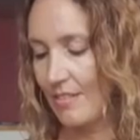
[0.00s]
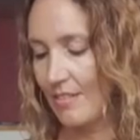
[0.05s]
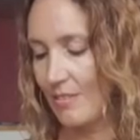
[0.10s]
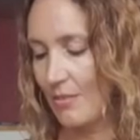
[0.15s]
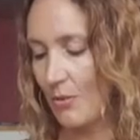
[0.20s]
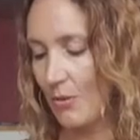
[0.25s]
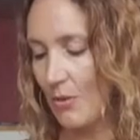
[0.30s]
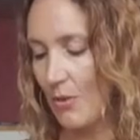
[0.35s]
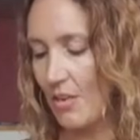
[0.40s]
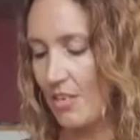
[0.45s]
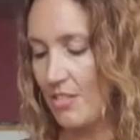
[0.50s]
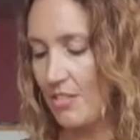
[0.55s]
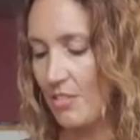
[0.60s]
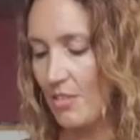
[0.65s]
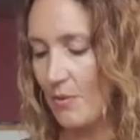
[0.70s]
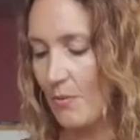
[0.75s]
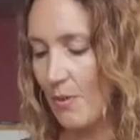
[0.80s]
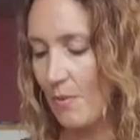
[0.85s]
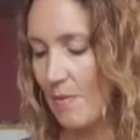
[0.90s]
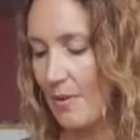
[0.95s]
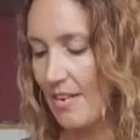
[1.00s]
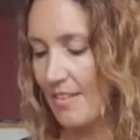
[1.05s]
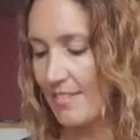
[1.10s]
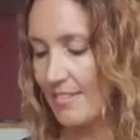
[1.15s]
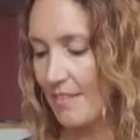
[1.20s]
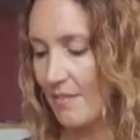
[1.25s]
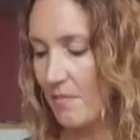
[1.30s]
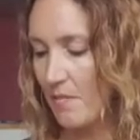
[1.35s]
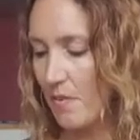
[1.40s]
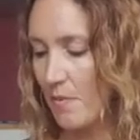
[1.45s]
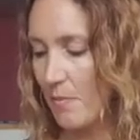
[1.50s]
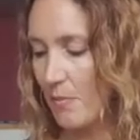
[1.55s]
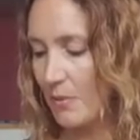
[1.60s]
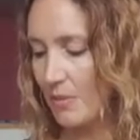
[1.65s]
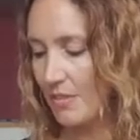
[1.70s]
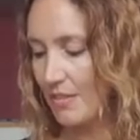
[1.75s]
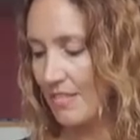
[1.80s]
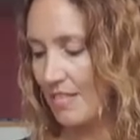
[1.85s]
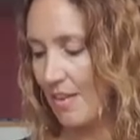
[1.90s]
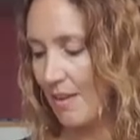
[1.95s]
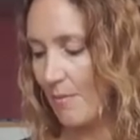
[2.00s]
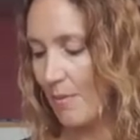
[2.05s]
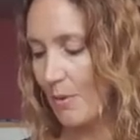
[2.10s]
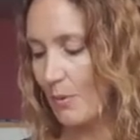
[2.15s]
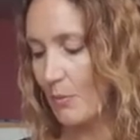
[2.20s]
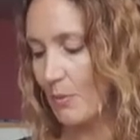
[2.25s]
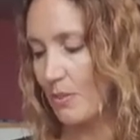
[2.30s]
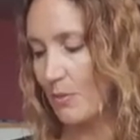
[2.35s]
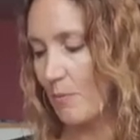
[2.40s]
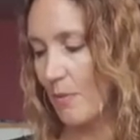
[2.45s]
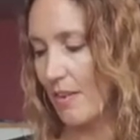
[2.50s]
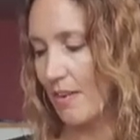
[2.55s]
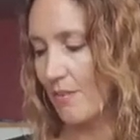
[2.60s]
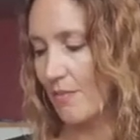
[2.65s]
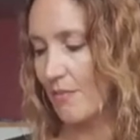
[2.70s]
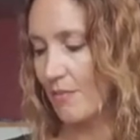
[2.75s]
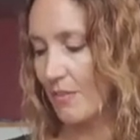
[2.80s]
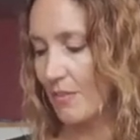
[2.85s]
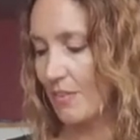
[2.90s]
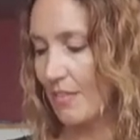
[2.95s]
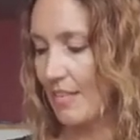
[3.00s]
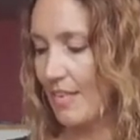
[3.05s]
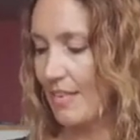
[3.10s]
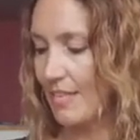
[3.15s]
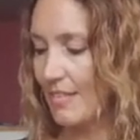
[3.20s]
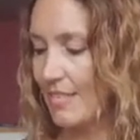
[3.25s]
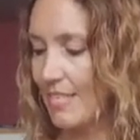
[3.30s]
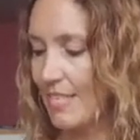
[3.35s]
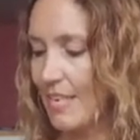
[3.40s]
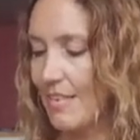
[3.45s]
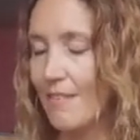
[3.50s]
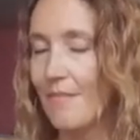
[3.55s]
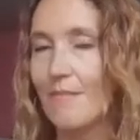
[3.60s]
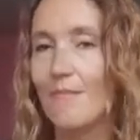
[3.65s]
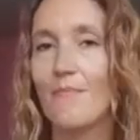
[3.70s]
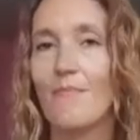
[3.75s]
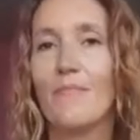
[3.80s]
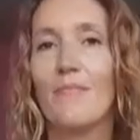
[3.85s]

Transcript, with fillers: You're going to rebuild something more stable with better foundation.